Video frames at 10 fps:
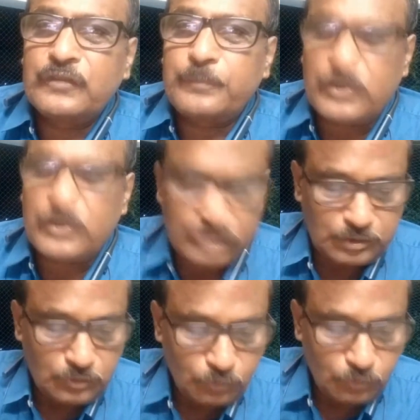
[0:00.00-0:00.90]

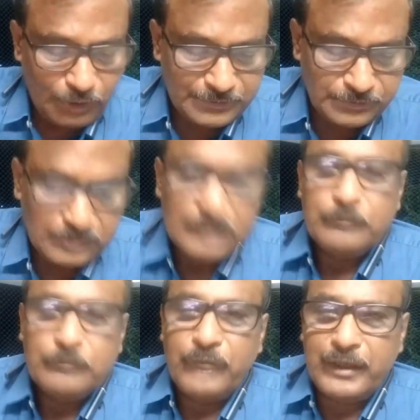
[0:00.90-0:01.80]
person who has
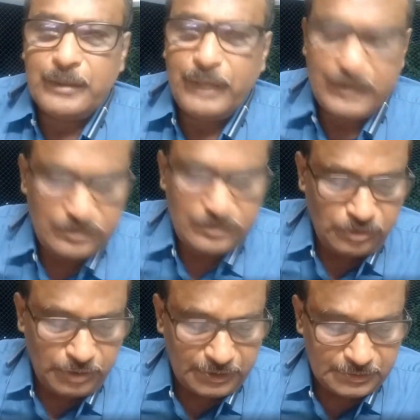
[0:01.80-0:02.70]
made a marriage
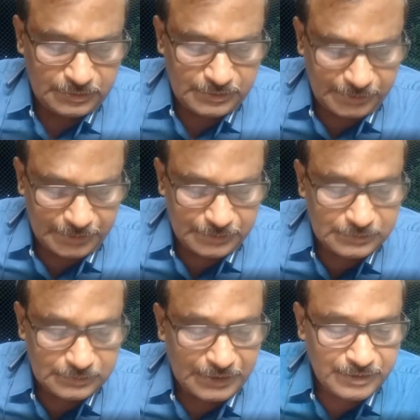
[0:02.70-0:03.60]
during
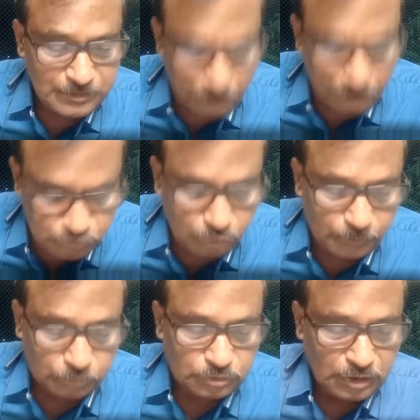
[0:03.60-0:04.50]
that is mortal
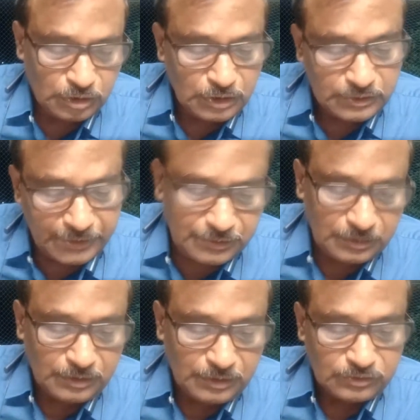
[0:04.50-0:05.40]
mouth, then
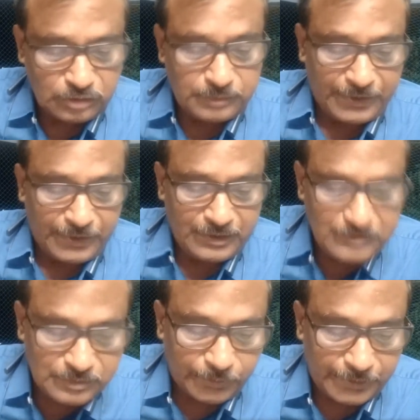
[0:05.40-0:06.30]
such marriage
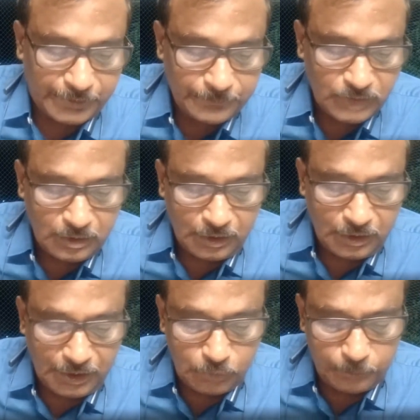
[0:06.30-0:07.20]
is void.
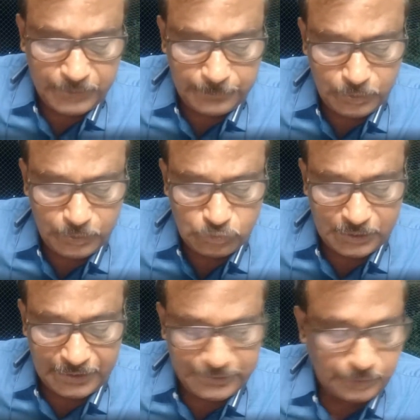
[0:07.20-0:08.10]
And opening mutual
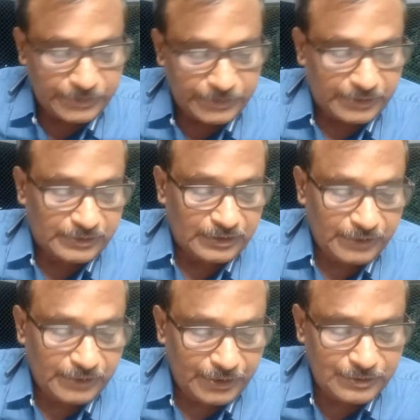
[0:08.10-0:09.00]
right of inheritance.
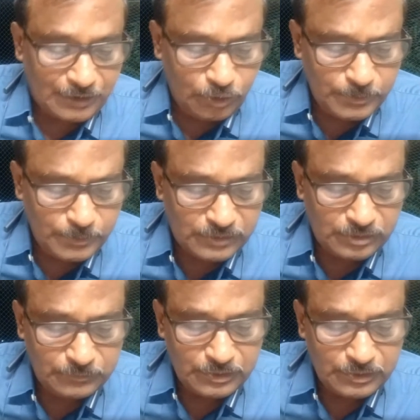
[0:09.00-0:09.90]
There is, however,
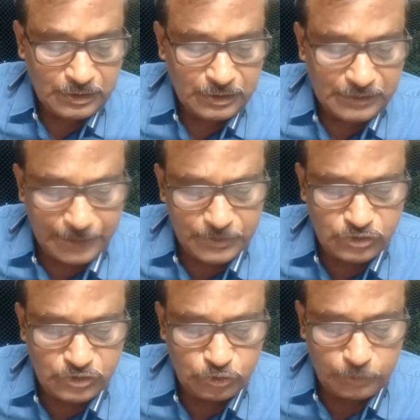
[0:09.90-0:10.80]
some
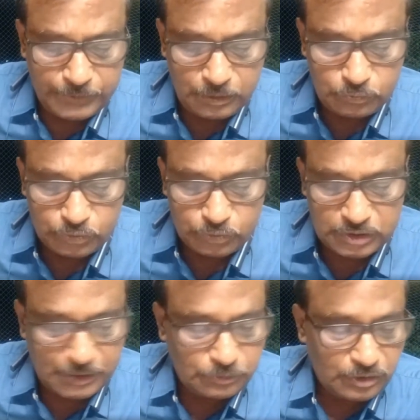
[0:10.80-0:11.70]
diversity of opinion with
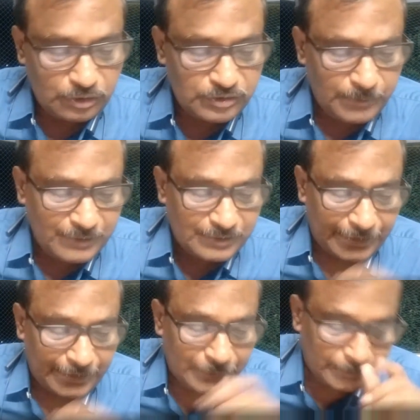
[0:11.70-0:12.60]
regard to husband's
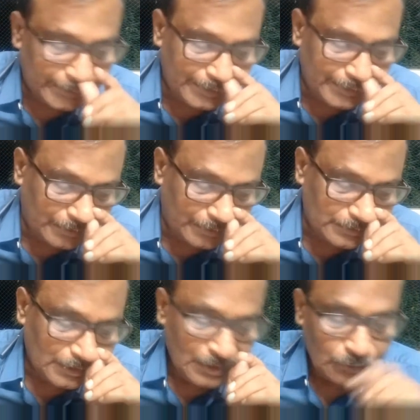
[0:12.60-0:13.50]
right of inheritance
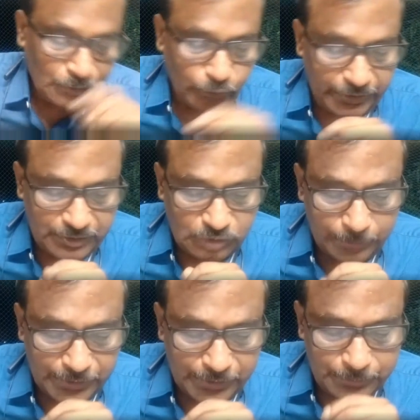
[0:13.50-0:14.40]
when he is
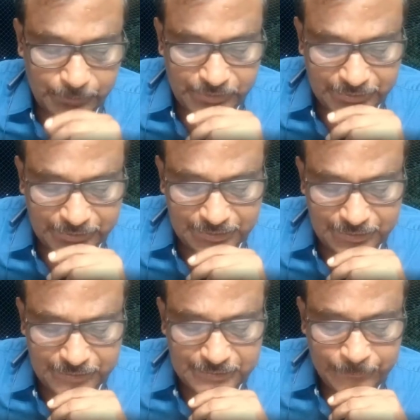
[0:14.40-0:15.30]
suffering from death illness,